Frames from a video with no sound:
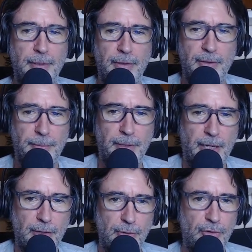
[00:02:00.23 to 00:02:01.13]
something
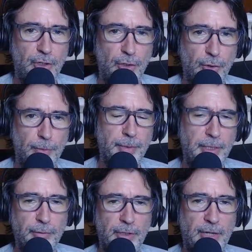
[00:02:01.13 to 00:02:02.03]
that you do,
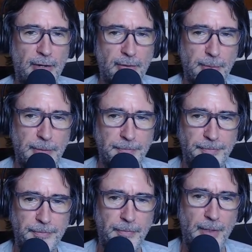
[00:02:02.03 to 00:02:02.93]
please reach out to me
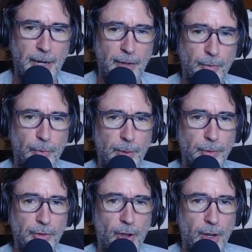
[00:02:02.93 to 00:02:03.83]
and we
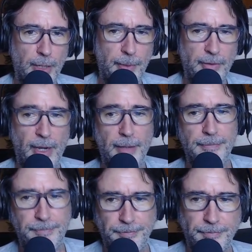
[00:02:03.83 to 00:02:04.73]
will talk about
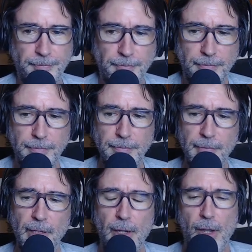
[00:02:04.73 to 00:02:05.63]
that.
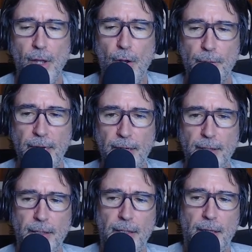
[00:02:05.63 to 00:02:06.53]
Okay.
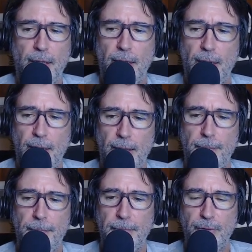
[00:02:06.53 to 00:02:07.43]

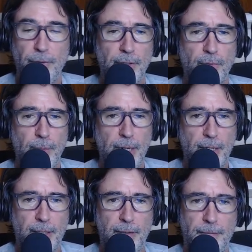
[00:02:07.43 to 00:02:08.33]
Um, so this
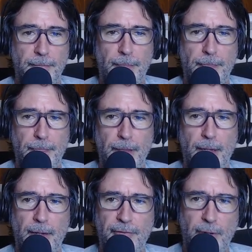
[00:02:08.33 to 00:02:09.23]
week,
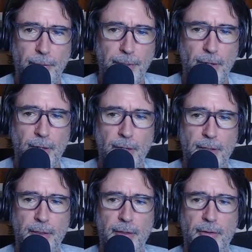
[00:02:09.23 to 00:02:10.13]
uh, following
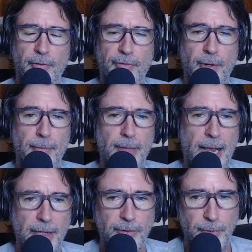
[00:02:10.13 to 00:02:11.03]
on from
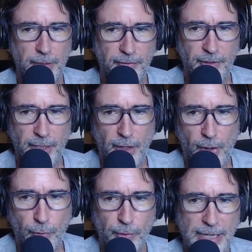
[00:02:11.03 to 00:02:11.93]
last week's
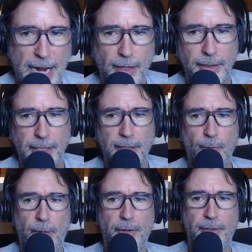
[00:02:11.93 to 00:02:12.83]
video, reality and
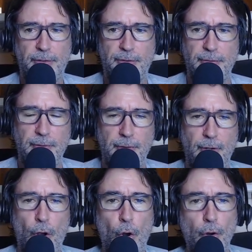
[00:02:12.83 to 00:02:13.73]
awareness,
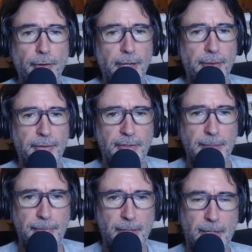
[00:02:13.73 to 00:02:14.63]
are they the
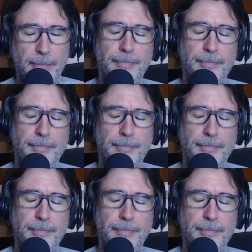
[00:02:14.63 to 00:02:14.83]
same thing?